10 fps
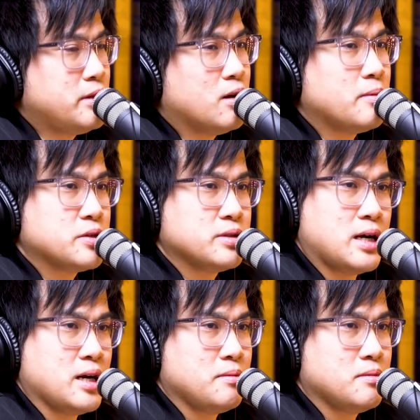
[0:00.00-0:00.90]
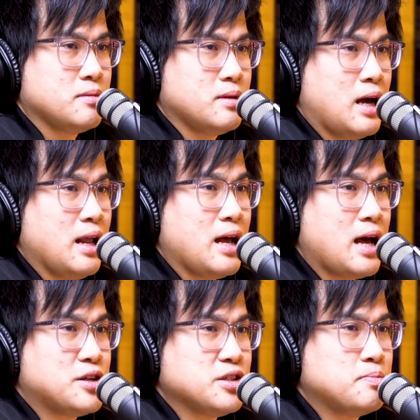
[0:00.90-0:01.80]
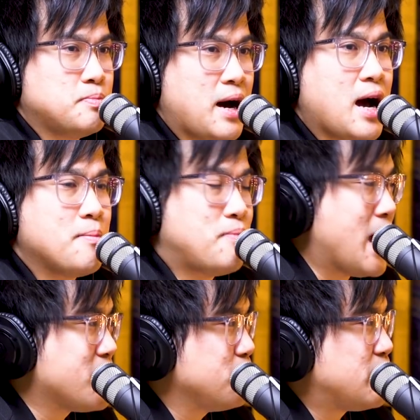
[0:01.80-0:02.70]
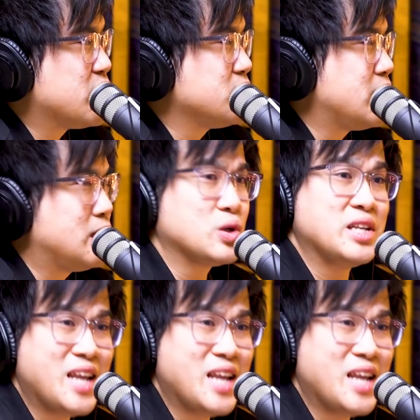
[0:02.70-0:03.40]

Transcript: don't think all my shoes are hype. I just buy them because they look